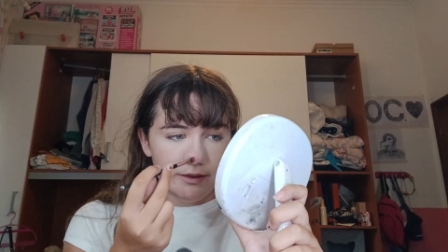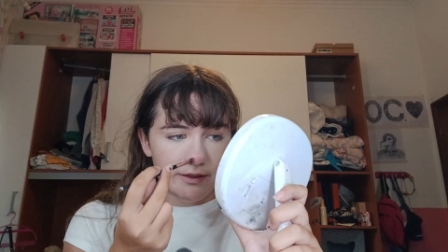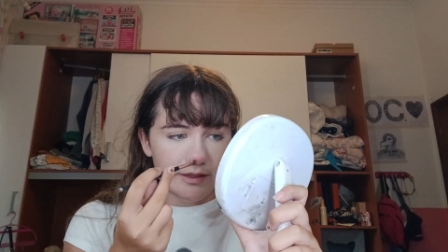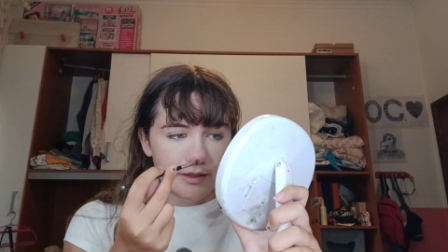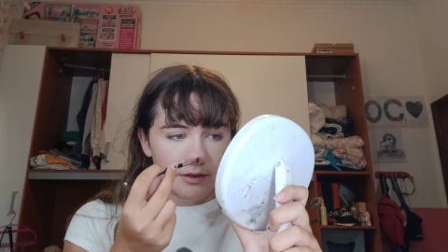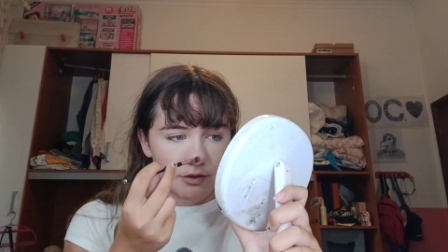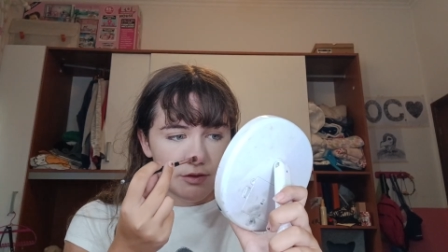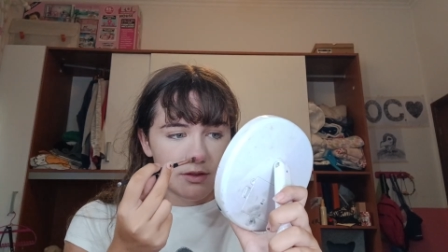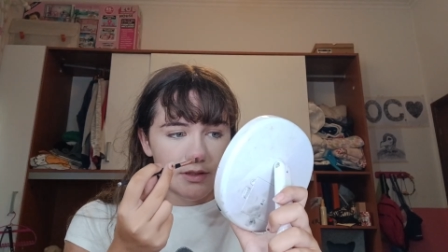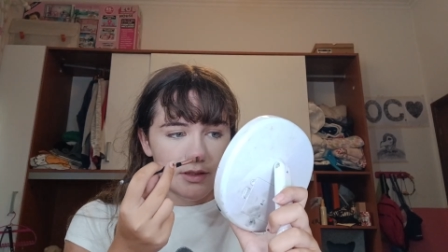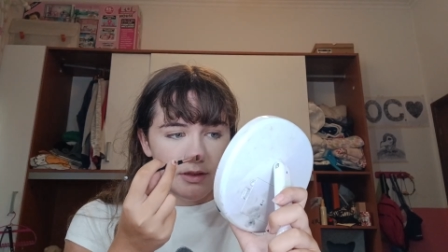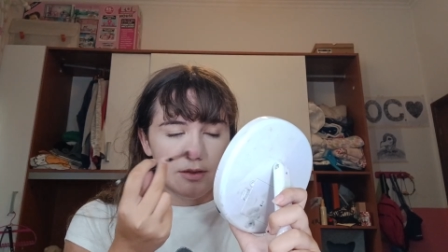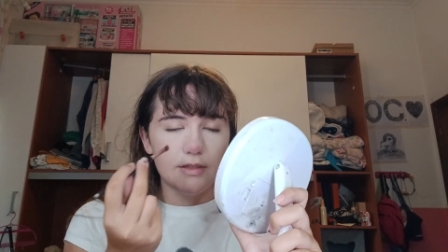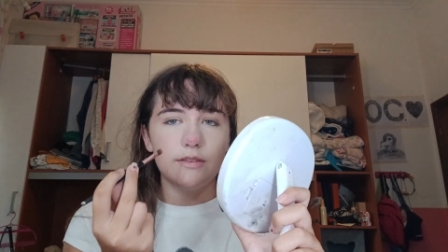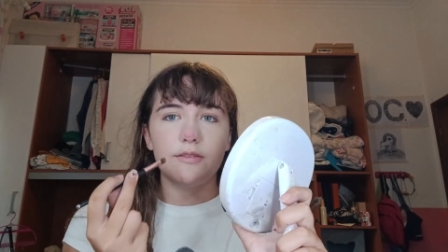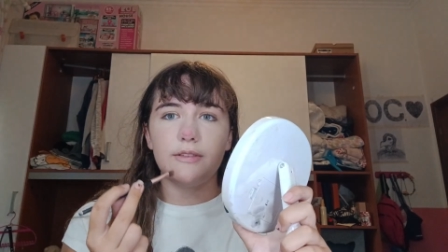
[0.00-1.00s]
like
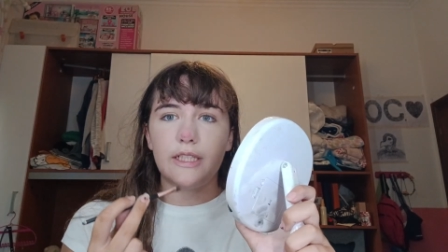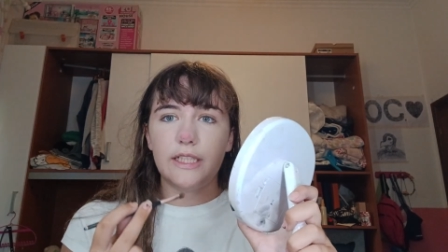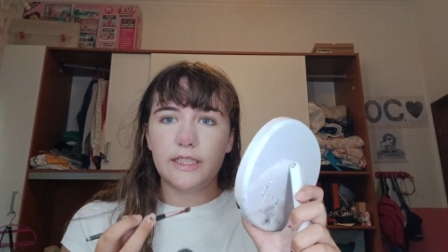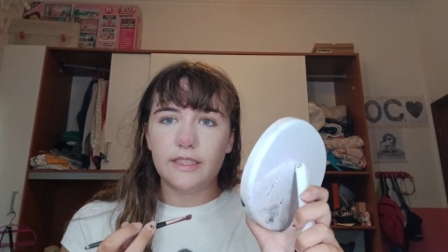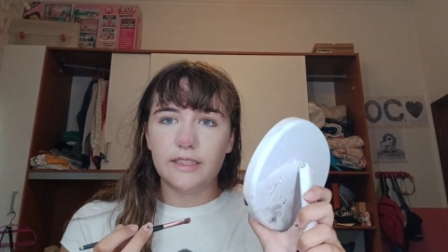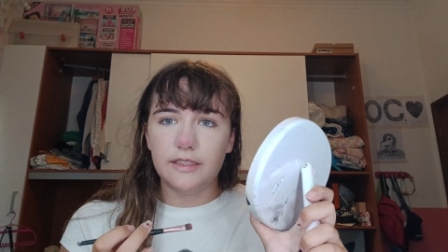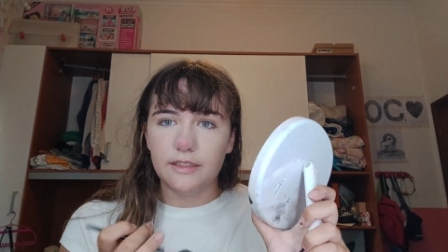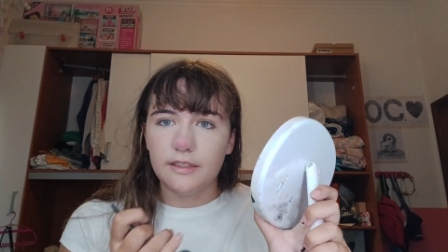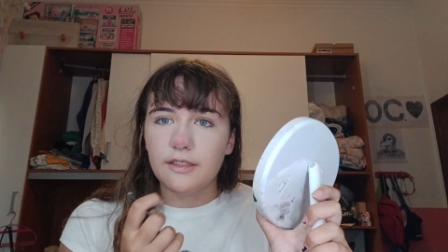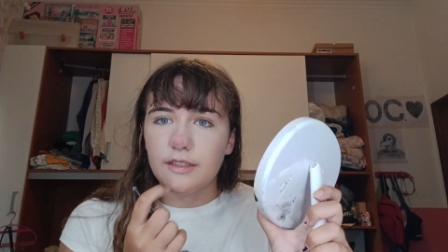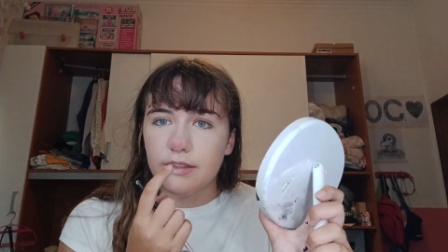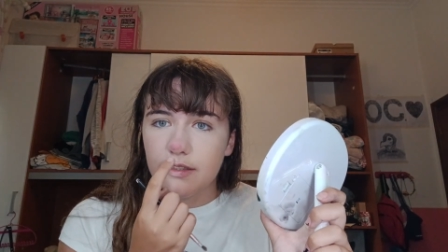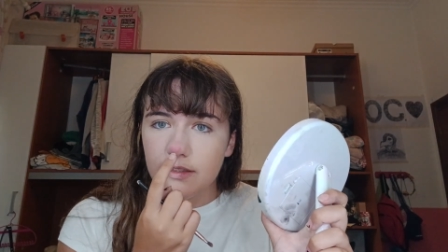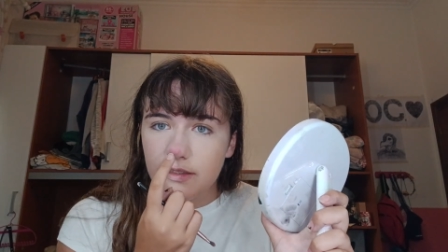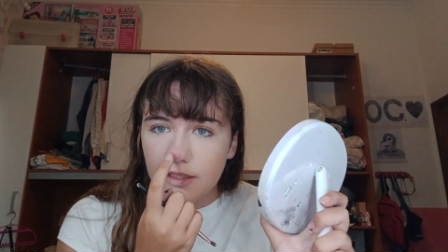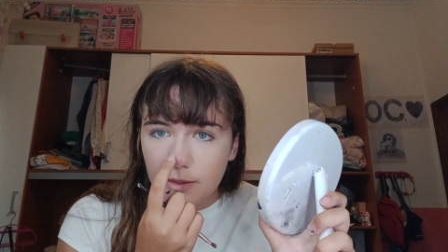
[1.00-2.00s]
just right here on
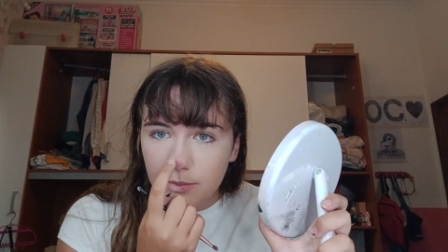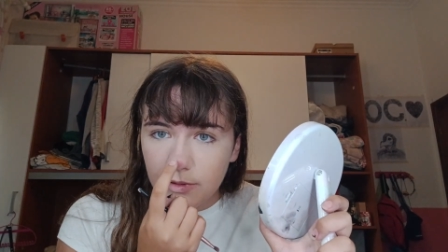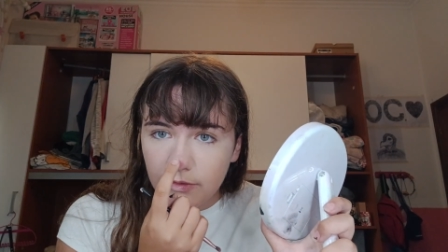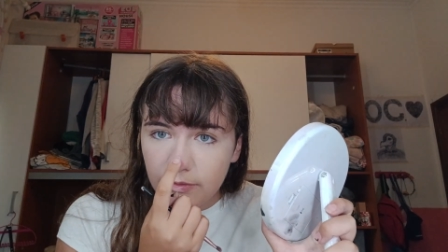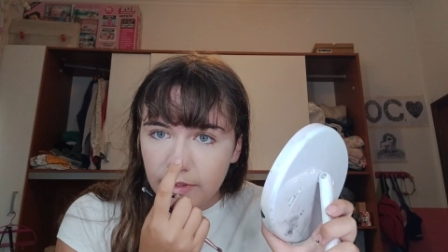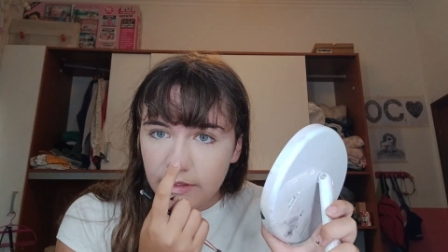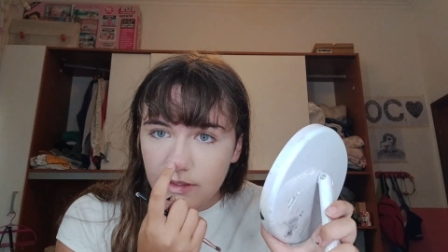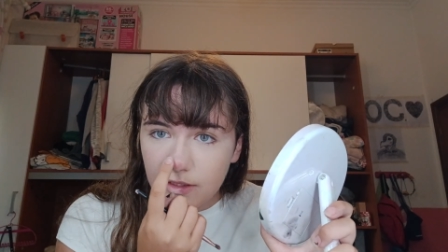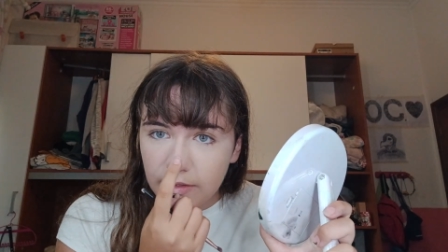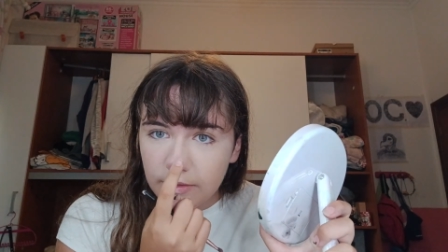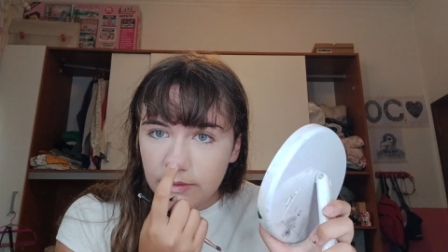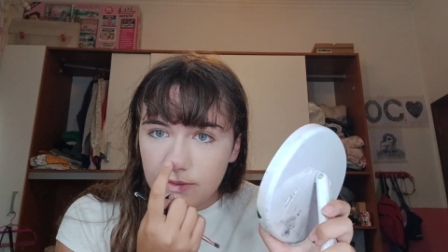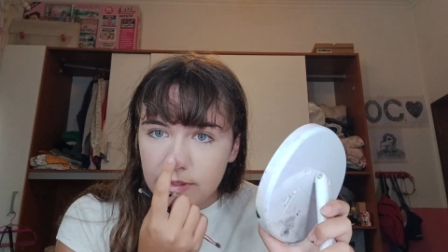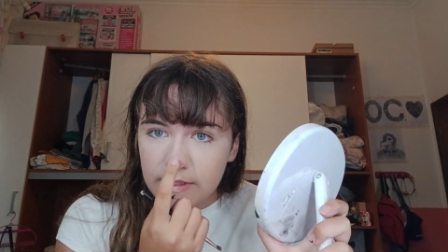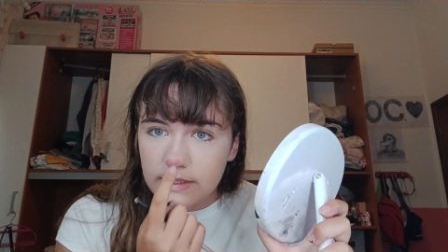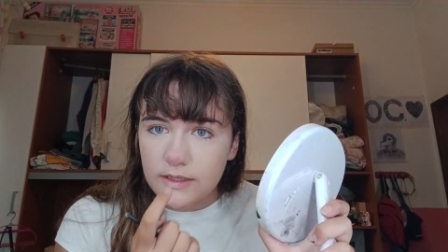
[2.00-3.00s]
the tip of the
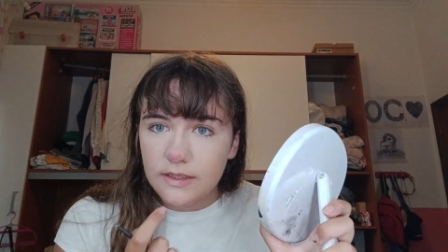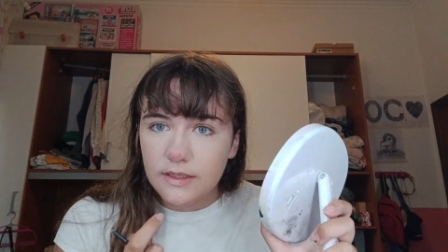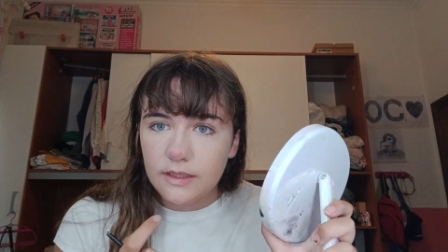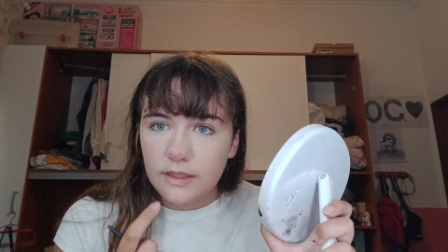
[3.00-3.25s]
nose.